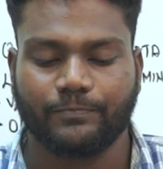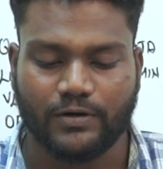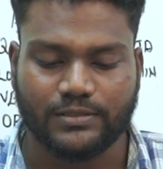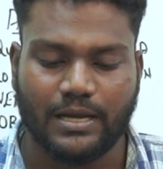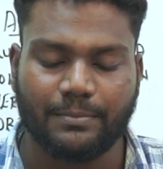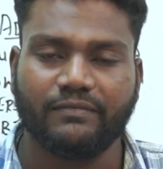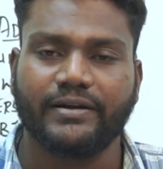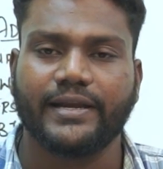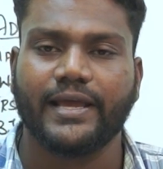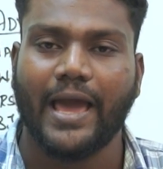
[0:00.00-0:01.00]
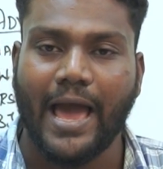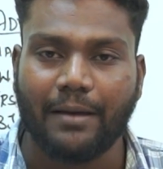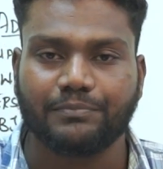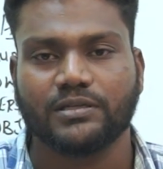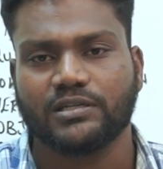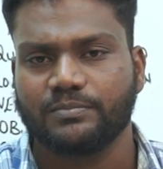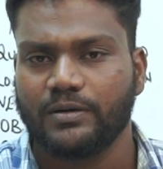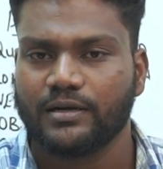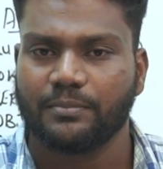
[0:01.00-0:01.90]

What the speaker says: For example, we take apps, it is built